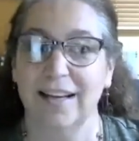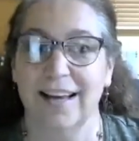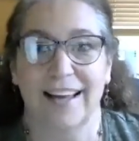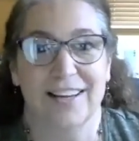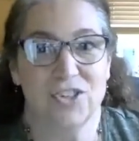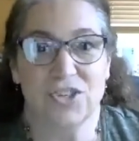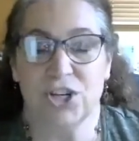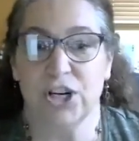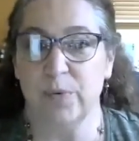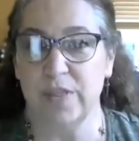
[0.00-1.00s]
just
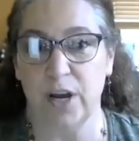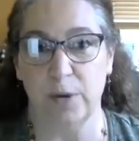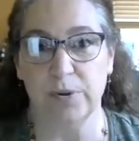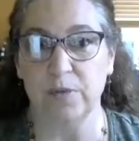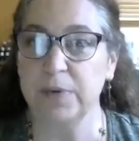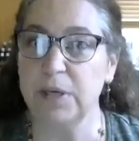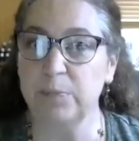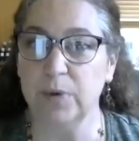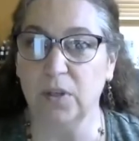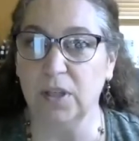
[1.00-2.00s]
sharing with a couple of
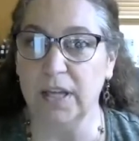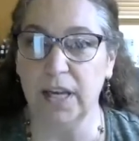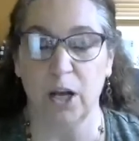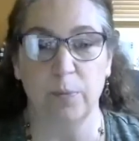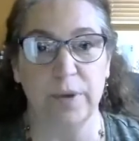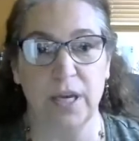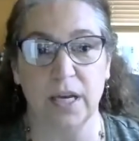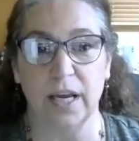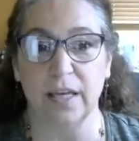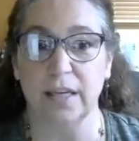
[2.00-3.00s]
people and
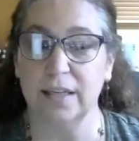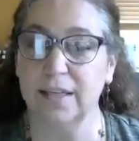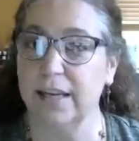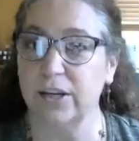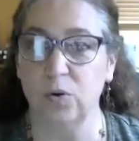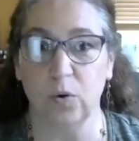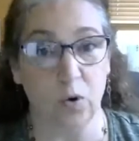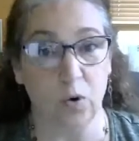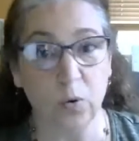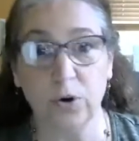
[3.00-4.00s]
helping get your
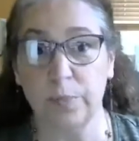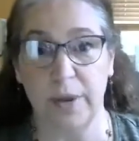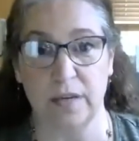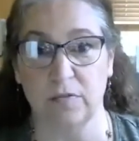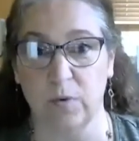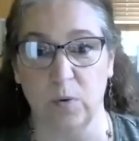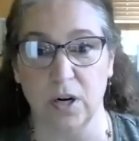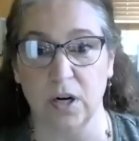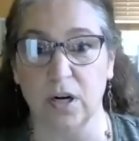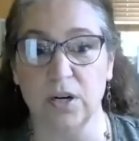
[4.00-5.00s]
order paid
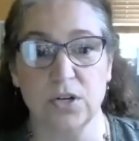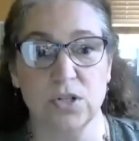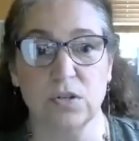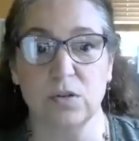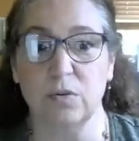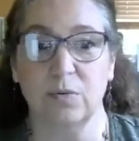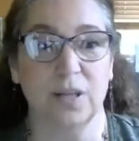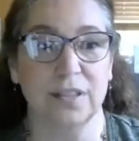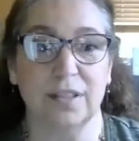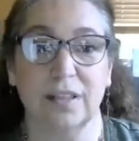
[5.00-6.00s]
for, to,
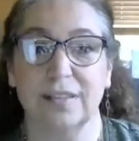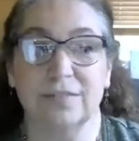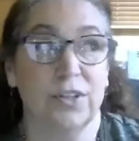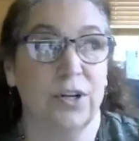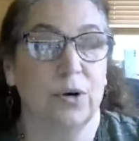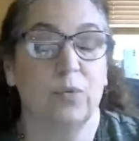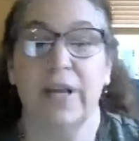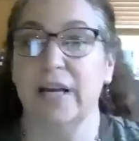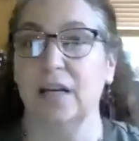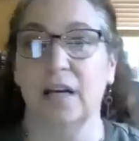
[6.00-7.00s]

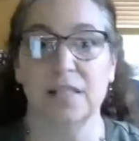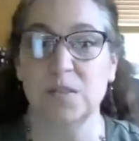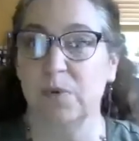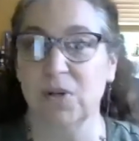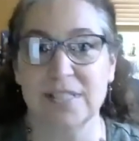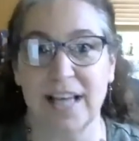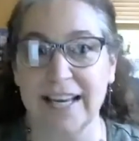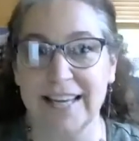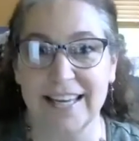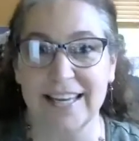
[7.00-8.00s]
like a small
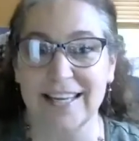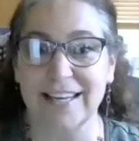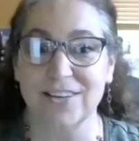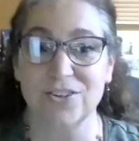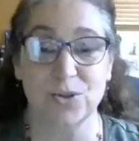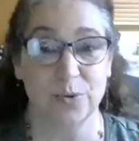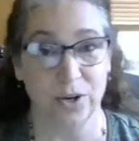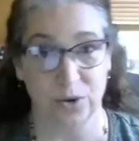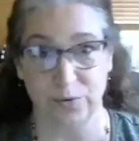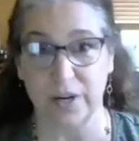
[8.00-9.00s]
side gig, to a
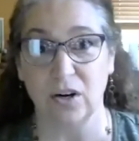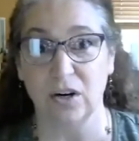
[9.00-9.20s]
career.